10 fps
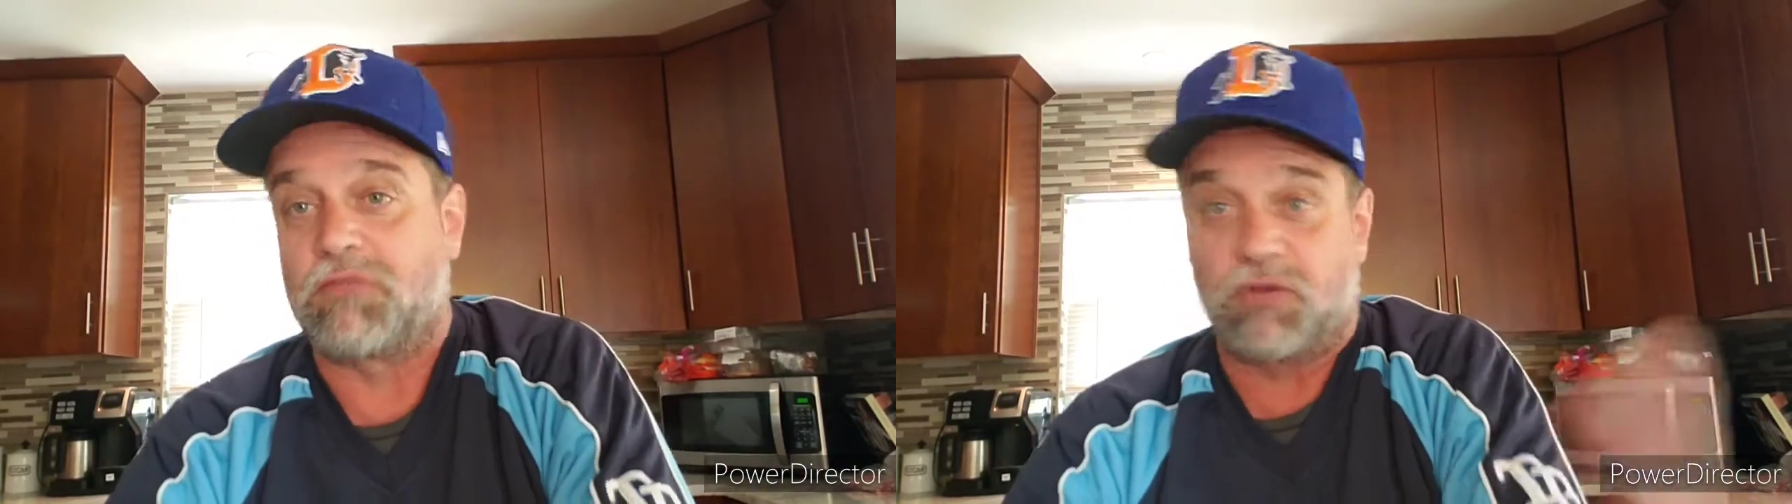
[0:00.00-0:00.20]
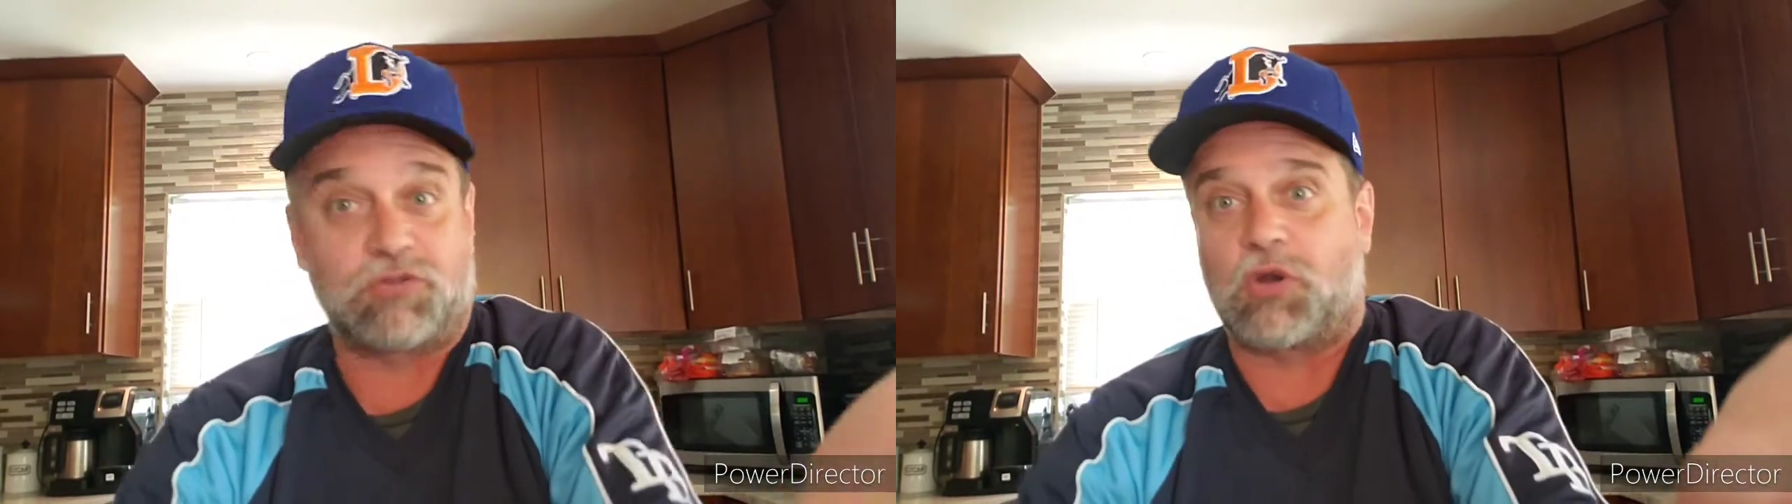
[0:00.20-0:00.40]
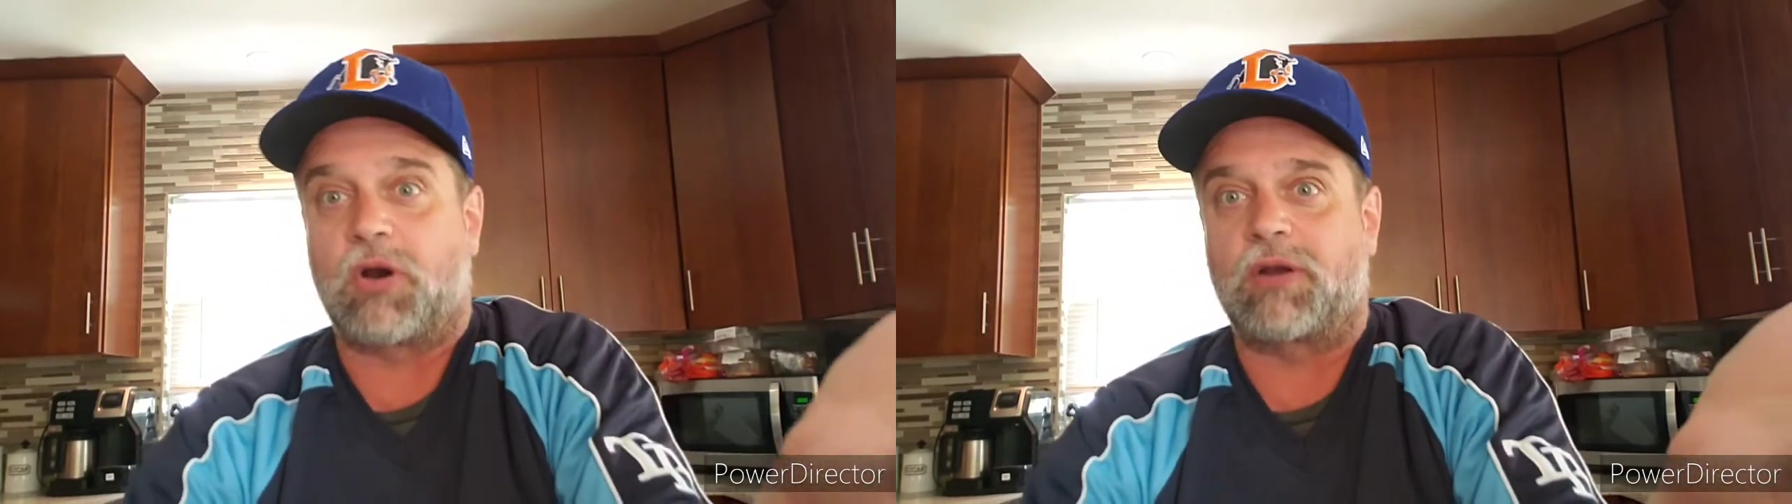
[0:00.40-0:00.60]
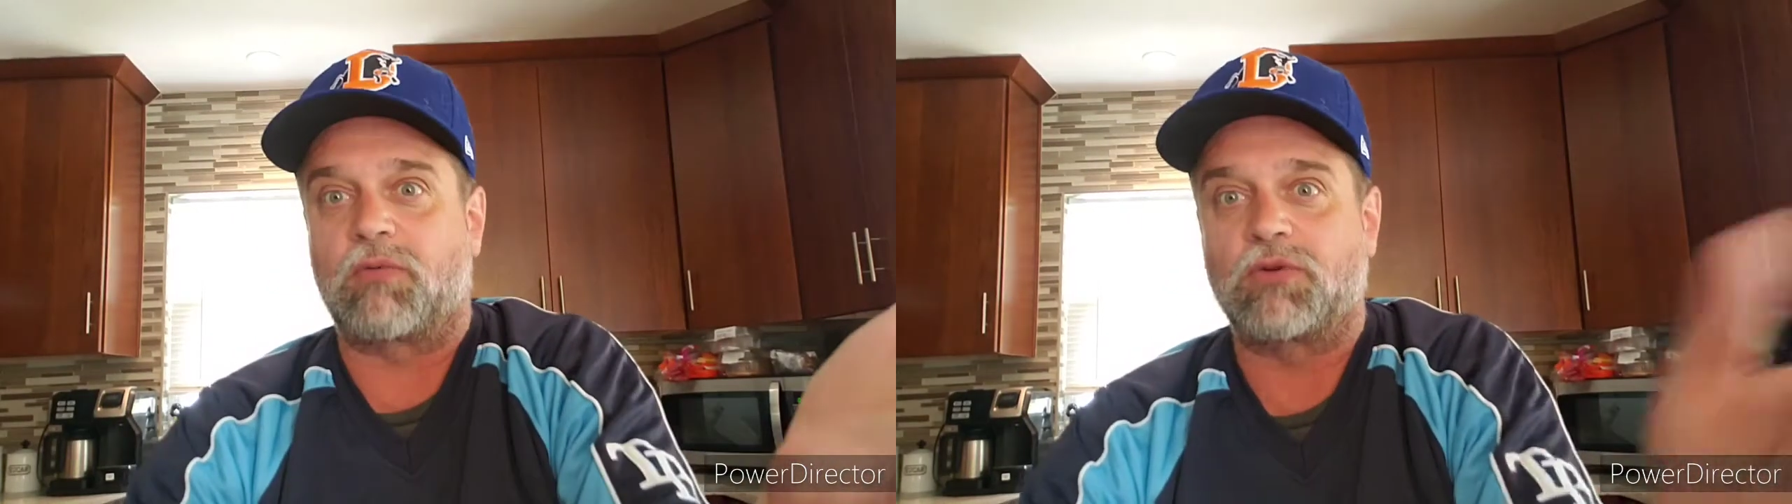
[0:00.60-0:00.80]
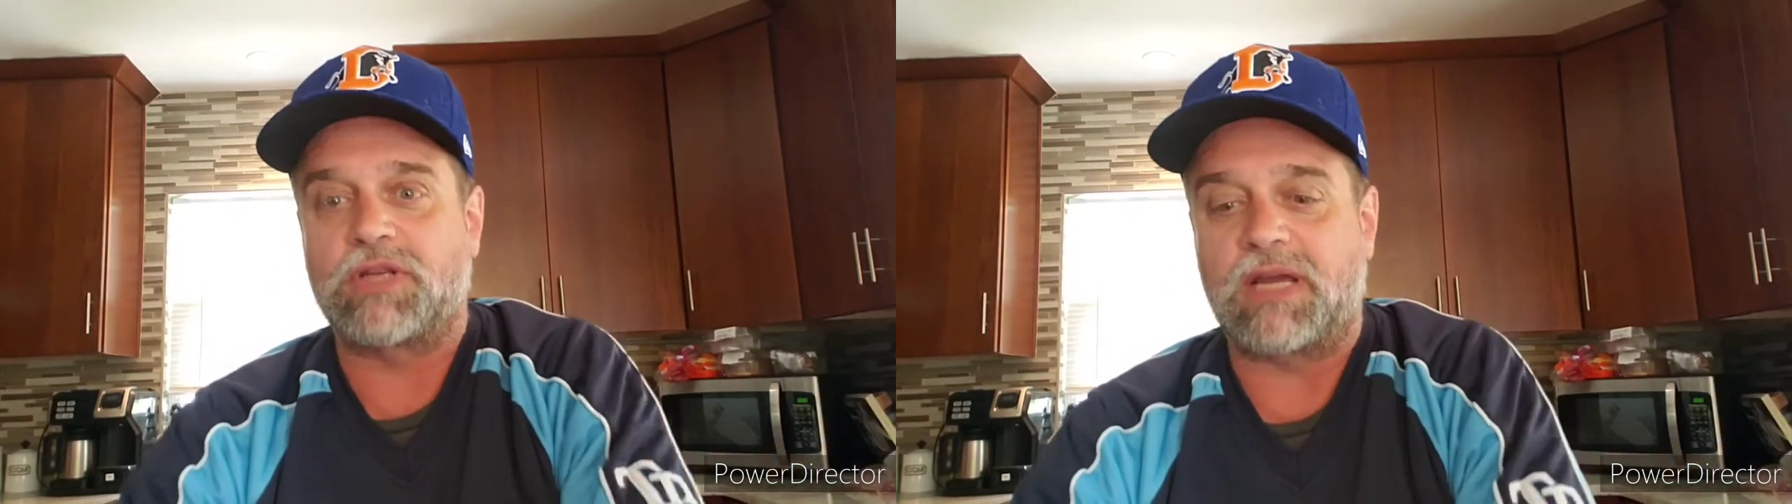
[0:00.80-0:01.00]
the starting
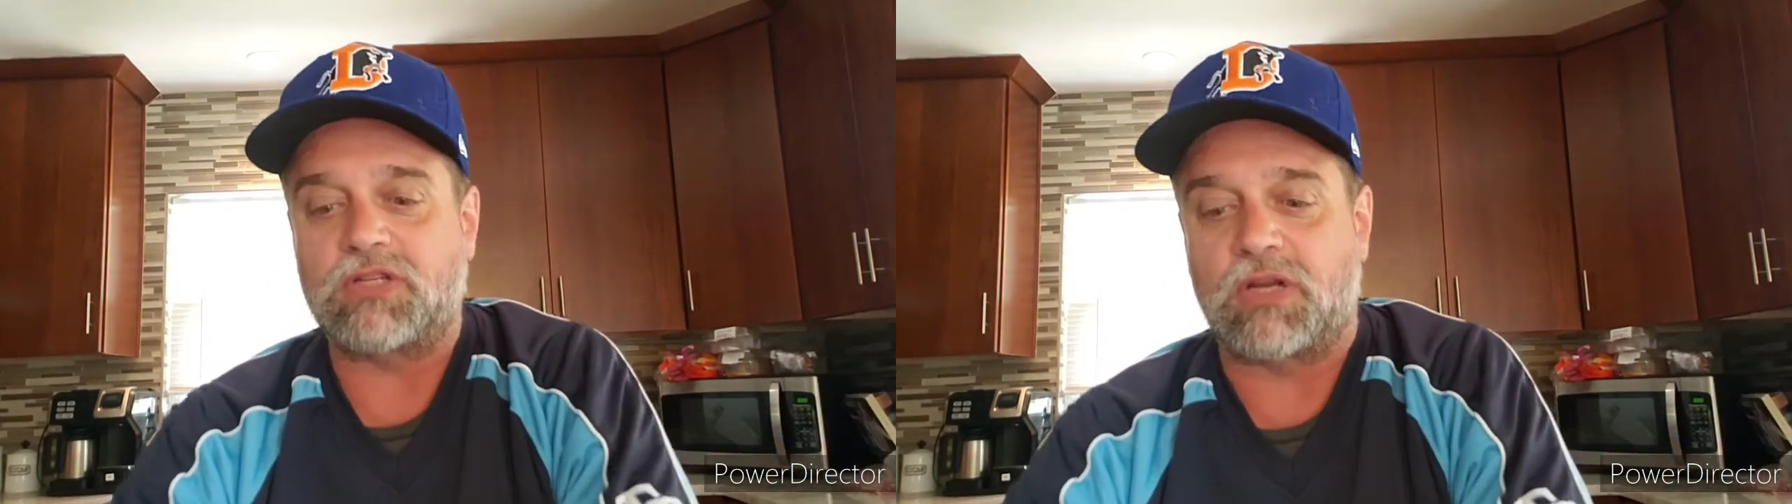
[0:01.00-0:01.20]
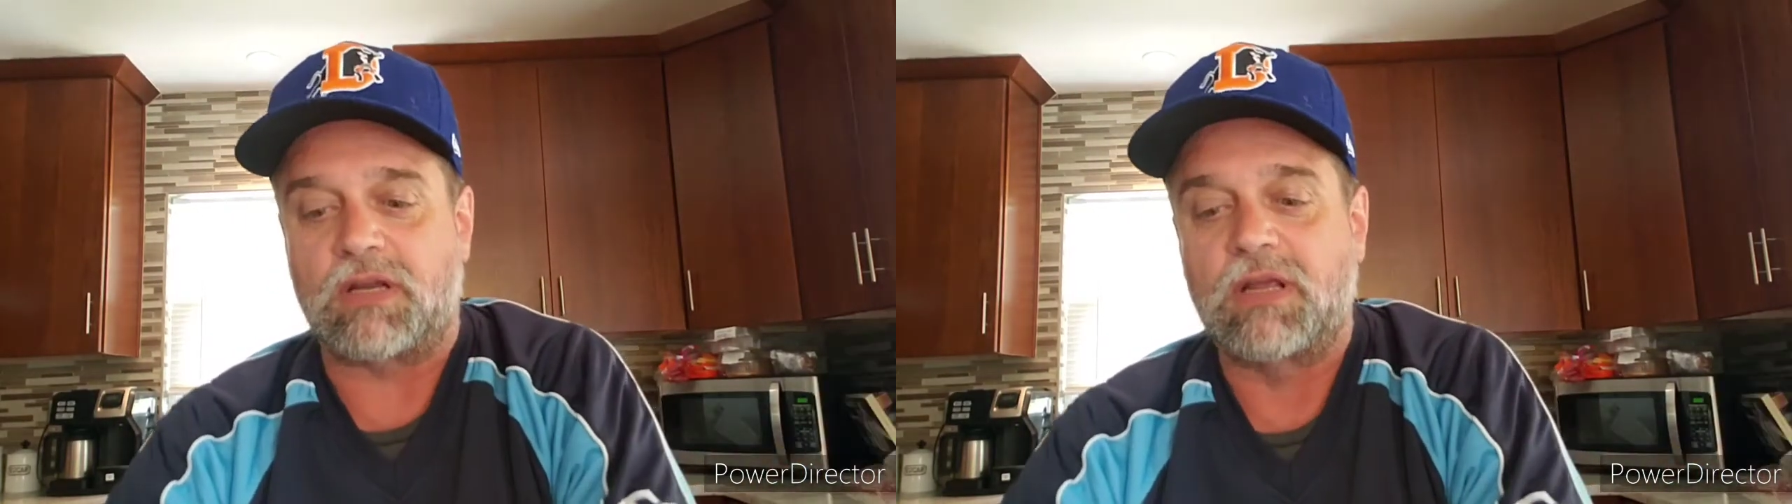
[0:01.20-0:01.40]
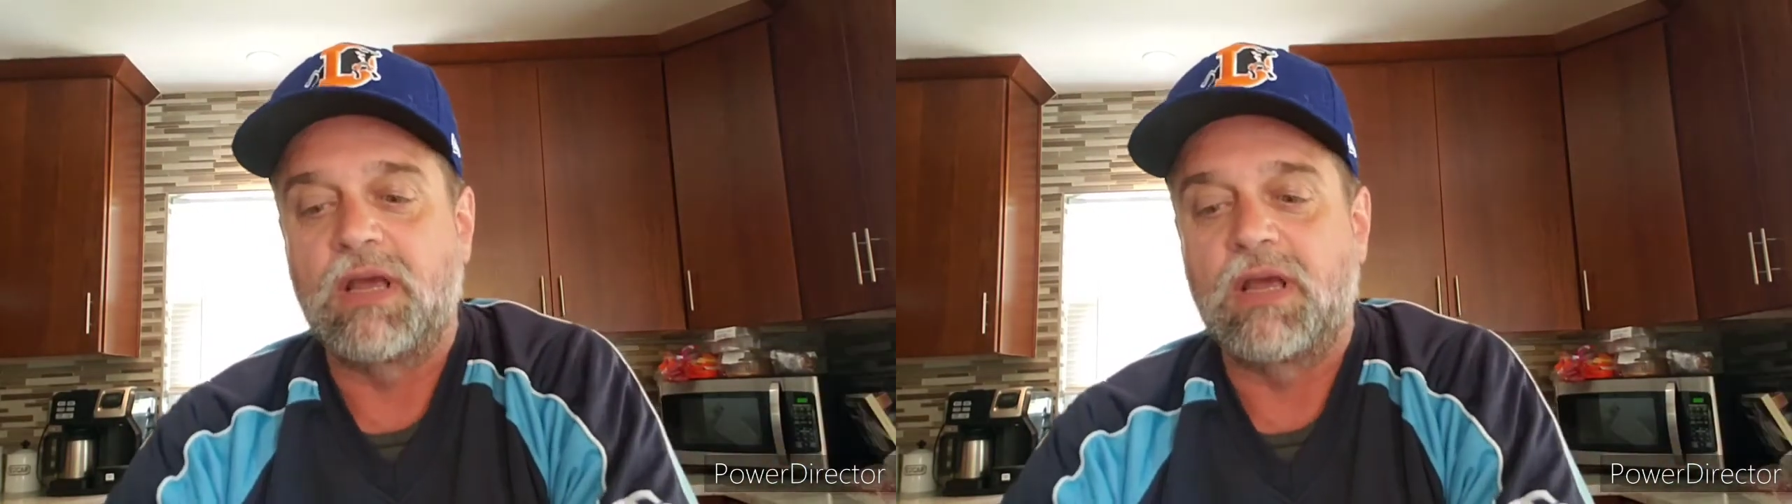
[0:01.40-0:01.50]
rotation.